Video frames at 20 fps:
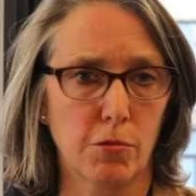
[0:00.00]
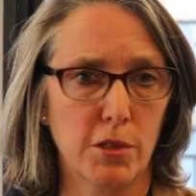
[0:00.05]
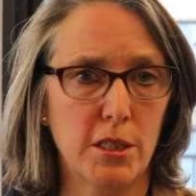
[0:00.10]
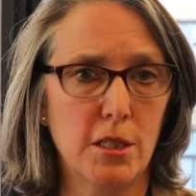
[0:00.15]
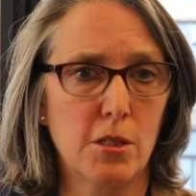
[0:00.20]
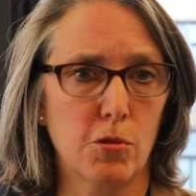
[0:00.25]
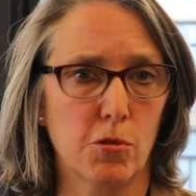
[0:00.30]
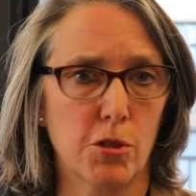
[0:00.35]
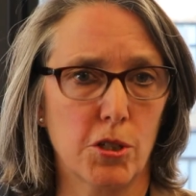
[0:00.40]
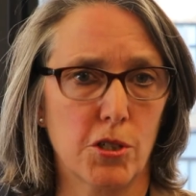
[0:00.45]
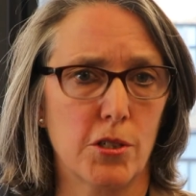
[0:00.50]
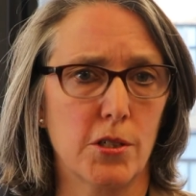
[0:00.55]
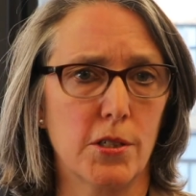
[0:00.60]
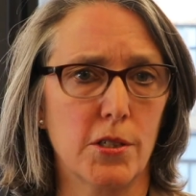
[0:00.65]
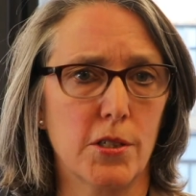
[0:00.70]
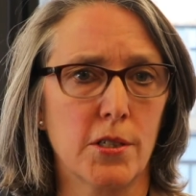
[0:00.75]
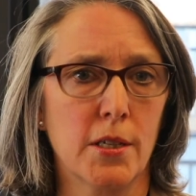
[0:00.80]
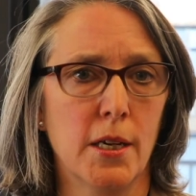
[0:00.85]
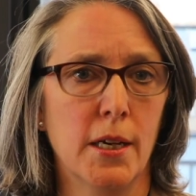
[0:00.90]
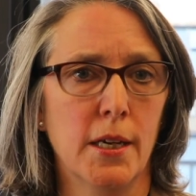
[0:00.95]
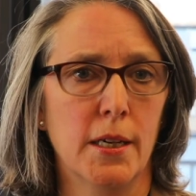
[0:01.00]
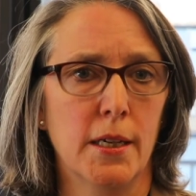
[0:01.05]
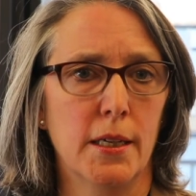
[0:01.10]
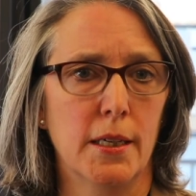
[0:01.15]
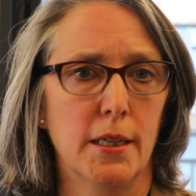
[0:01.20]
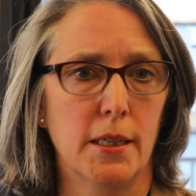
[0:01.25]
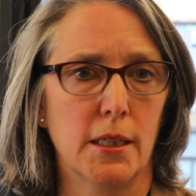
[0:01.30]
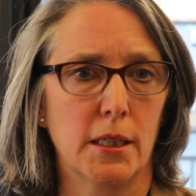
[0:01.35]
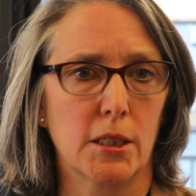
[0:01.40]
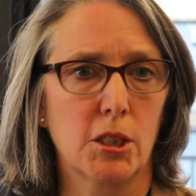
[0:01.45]
resources,
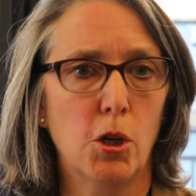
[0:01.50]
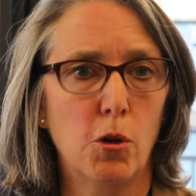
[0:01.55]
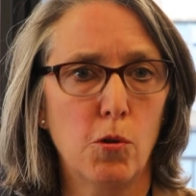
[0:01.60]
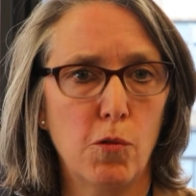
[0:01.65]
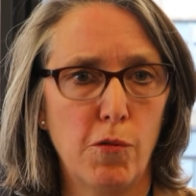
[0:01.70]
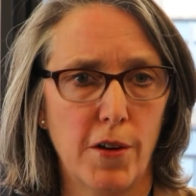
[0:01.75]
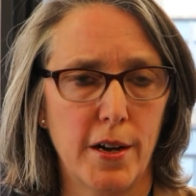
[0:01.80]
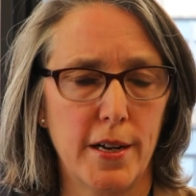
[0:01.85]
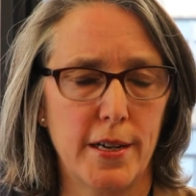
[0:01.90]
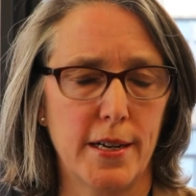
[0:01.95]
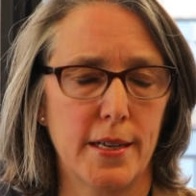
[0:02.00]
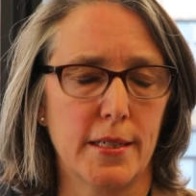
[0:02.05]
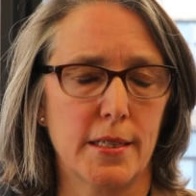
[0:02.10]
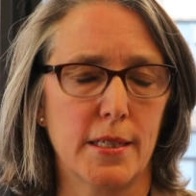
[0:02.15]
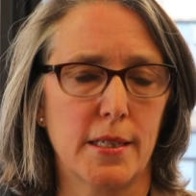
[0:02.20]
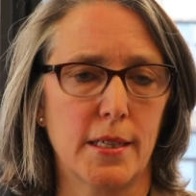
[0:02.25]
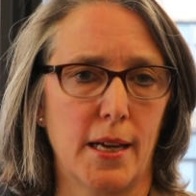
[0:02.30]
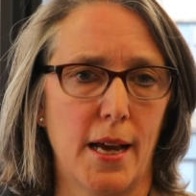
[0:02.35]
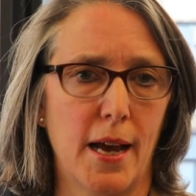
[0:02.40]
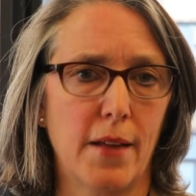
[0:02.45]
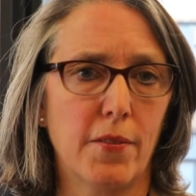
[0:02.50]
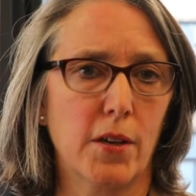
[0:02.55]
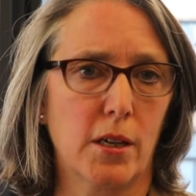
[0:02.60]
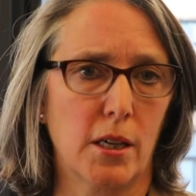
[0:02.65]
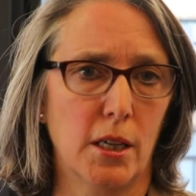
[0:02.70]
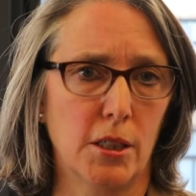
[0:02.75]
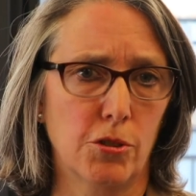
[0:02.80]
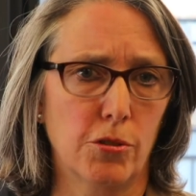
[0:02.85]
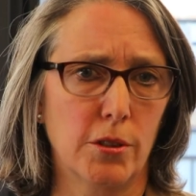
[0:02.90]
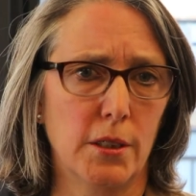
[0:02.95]
co-financing at the
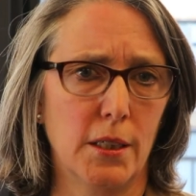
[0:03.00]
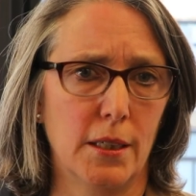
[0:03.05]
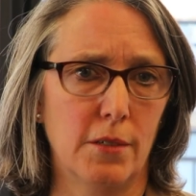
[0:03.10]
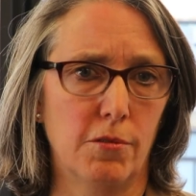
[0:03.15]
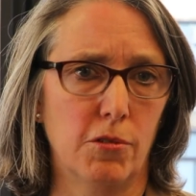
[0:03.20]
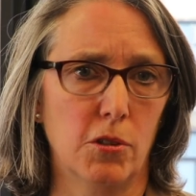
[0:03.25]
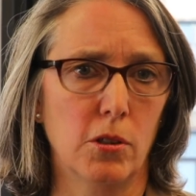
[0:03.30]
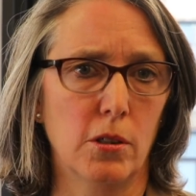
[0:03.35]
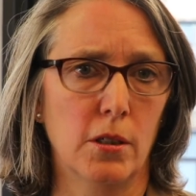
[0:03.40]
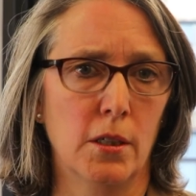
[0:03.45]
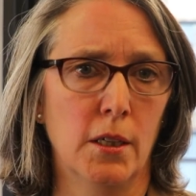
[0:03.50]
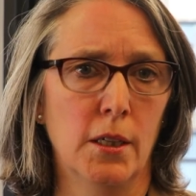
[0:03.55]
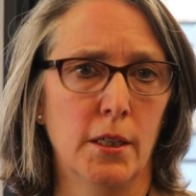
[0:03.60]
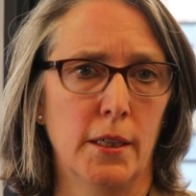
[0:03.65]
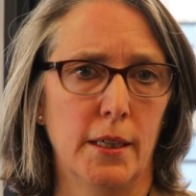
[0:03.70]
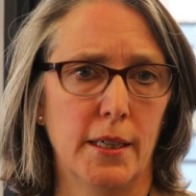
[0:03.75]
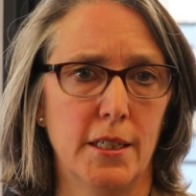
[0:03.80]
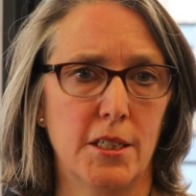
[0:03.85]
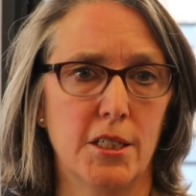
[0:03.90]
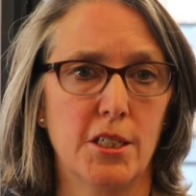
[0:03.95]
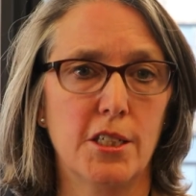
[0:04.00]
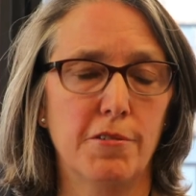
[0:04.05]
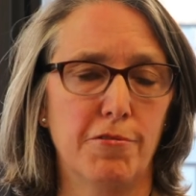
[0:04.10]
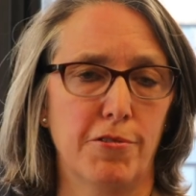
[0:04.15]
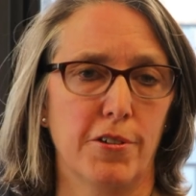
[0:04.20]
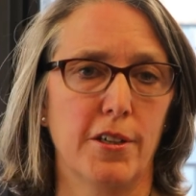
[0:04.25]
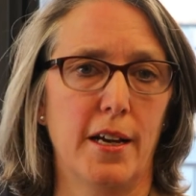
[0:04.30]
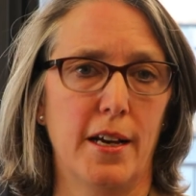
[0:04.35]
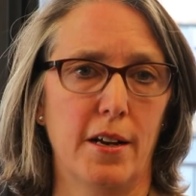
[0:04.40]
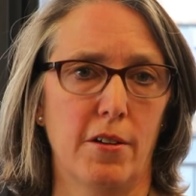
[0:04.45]
country level in
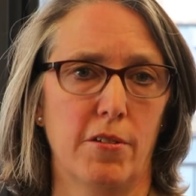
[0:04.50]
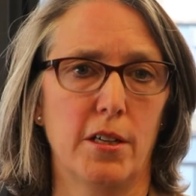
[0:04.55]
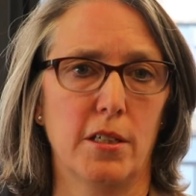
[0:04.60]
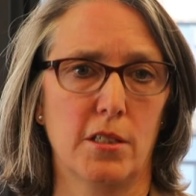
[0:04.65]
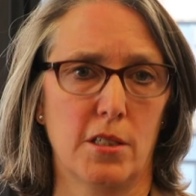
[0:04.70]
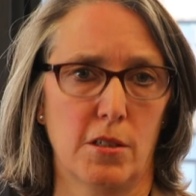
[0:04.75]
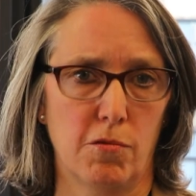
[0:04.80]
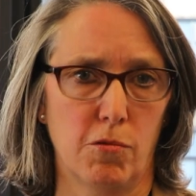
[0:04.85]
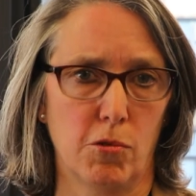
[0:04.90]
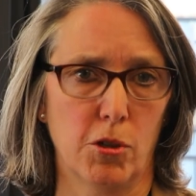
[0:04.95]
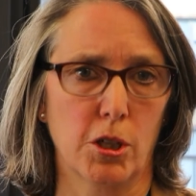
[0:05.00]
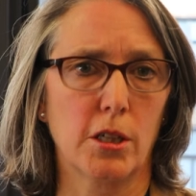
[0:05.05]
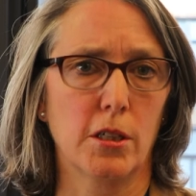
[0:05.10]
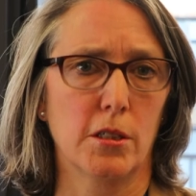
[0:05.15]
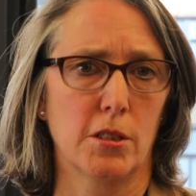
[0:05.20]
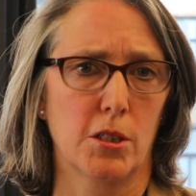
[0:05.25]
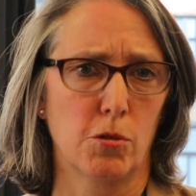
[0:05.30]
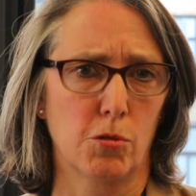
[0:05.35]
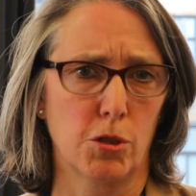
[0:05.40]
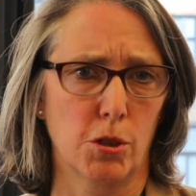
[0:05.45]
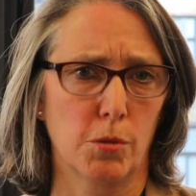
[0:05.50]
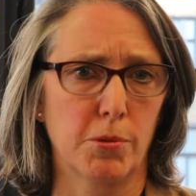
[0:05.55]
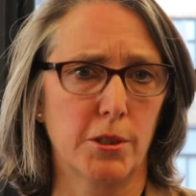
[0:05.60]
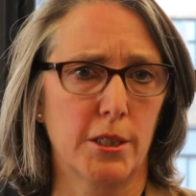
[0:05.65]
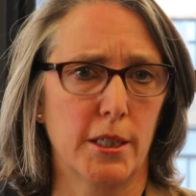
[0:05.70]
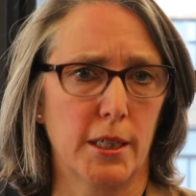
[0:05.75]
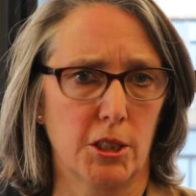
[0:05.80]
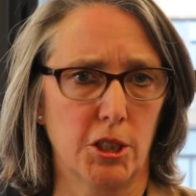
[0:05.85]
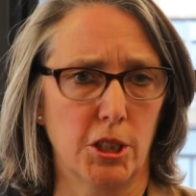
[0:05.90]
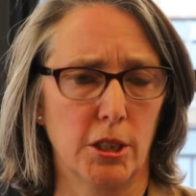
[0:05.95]
different areas of work on social
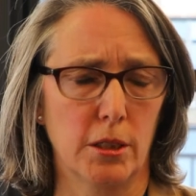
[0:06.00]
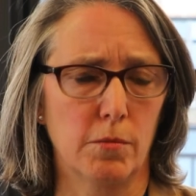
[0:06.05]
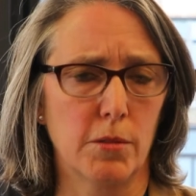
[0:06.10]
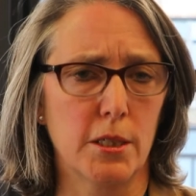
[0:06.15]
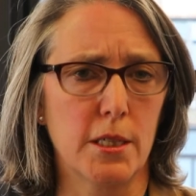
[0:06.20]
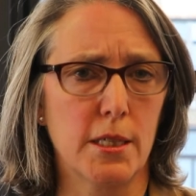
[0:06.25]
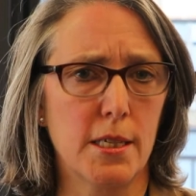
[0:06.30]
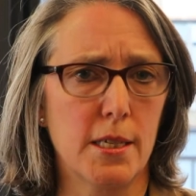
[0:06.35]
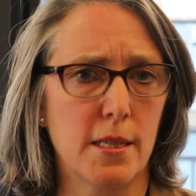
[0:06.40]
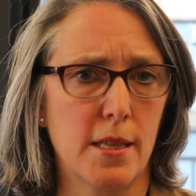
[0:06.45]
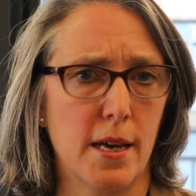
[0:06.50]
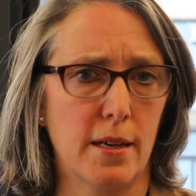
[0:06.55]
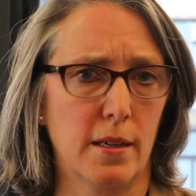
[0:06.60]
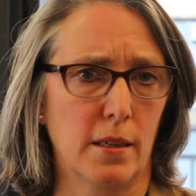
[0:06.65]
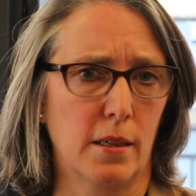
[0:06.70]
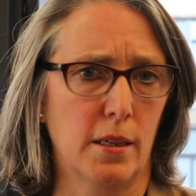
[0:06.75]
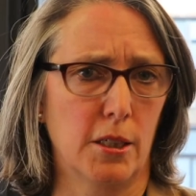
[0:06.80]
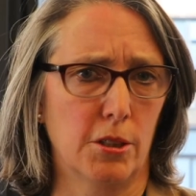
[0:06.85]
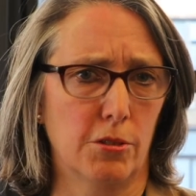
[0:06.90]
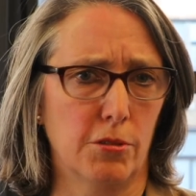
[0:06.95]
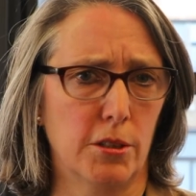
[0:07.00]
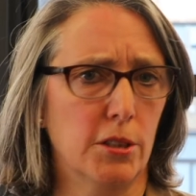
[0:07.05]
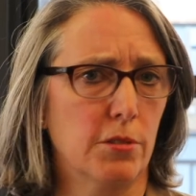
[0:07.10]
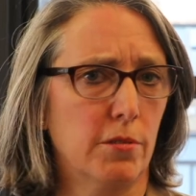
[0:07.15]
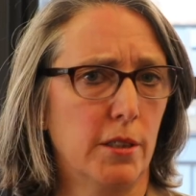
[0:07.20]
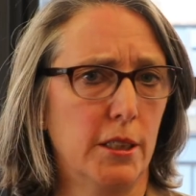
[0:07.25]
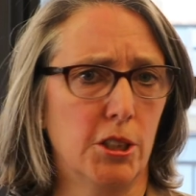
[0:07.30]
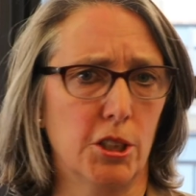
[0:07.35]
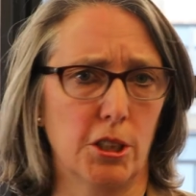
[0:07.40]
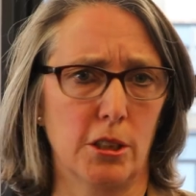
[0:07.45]
protection. And we see that in countries
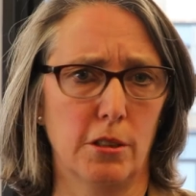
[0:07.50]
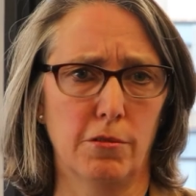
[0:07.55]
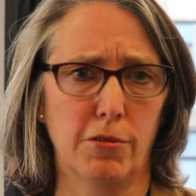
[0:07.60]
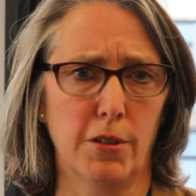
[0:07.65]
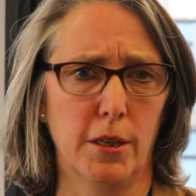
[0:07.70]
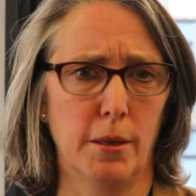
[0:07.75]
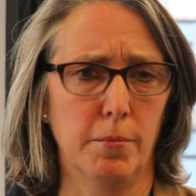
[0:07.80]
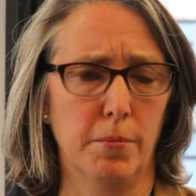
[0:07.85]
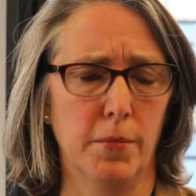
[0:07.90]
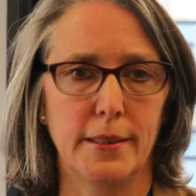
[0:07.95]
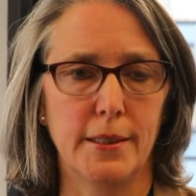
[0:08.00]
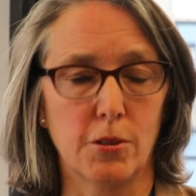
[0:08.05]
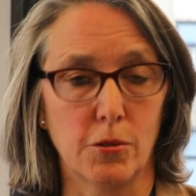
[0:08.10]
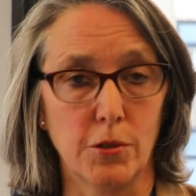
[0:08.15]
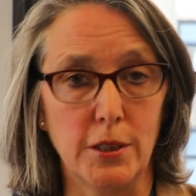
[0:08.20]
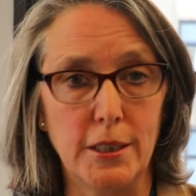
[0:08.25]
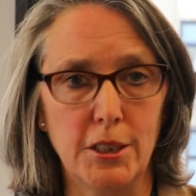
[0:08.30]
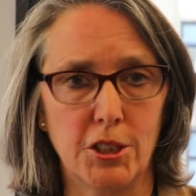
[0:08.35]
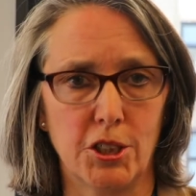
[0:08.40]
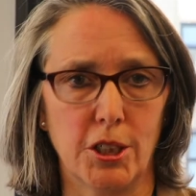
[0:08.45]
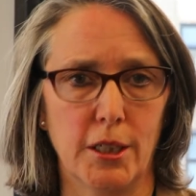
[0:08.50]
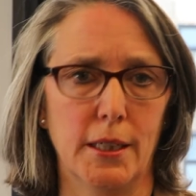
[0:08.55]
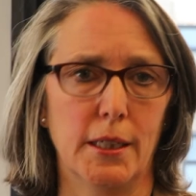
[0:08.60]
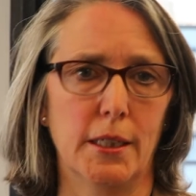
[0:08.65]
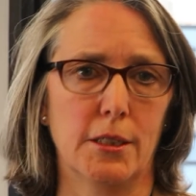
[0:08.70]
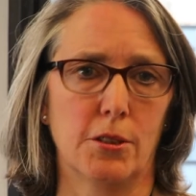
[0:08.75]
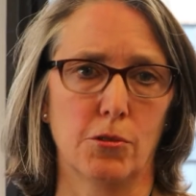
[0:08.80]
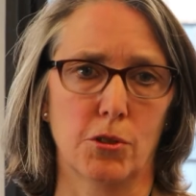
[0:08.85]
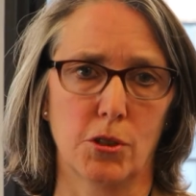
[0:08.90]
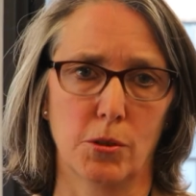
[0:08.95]
ranging from
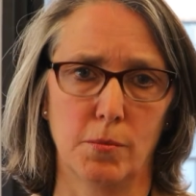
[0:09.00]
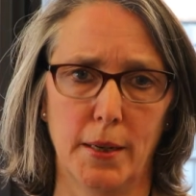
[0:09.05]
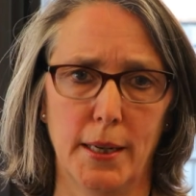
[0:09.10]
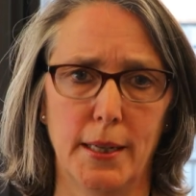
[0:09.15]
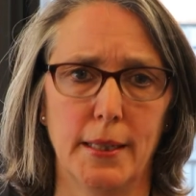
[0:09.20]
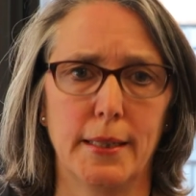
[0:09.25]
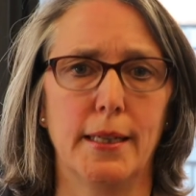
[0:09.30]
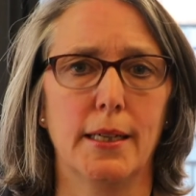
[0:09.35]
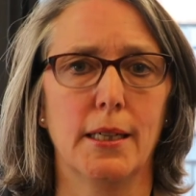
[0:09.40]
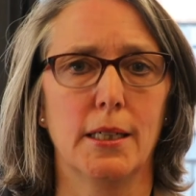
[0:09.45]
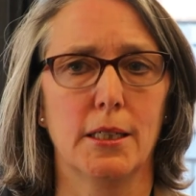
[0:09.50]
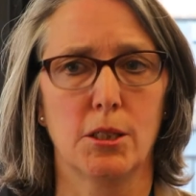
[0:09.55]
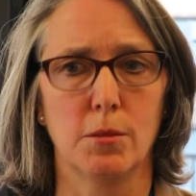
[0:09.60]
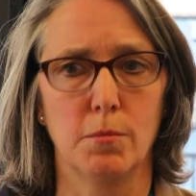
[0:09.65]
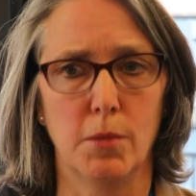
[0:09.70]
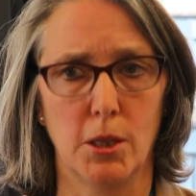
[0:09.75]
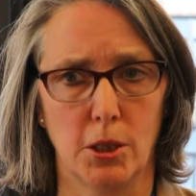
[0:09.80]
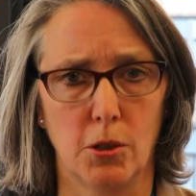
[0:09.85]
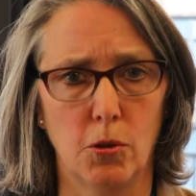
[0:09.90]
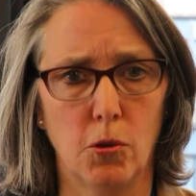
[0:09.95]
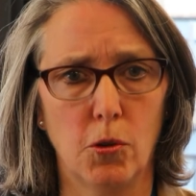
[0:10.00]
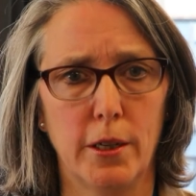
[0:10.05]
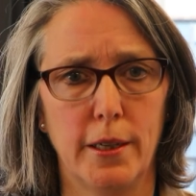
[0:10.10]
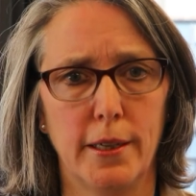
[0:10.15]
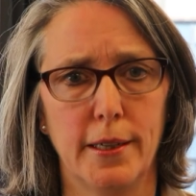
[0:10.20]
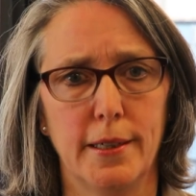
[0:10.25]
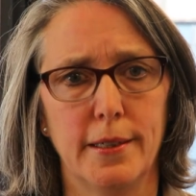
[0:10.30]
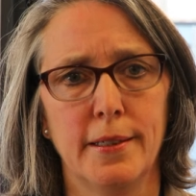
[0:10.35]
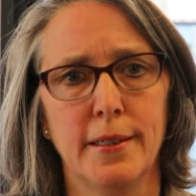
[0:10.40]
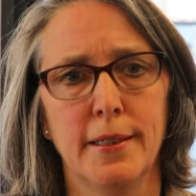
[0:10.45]
Indonesia to Somalia to
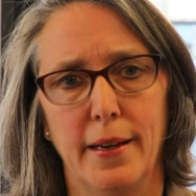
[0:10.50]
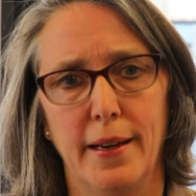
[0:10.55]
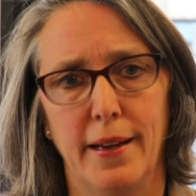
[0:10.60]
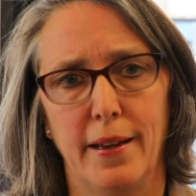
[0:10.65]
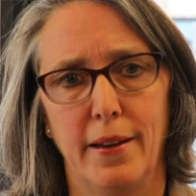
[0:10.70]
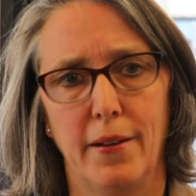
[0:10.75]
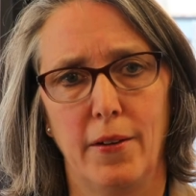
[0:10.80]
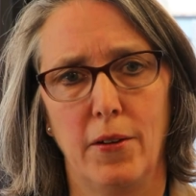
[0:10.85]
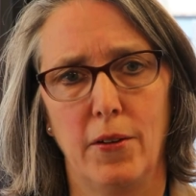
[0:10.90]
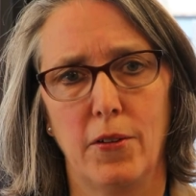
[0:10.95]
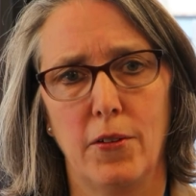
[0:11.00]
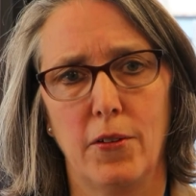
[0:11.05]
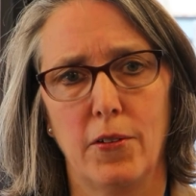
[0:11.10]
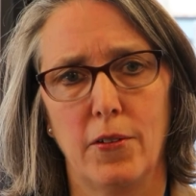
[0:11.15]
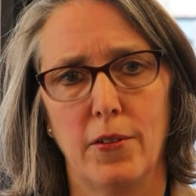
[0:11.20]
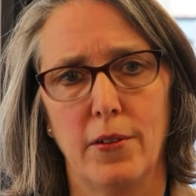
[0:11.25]
Mongolia. And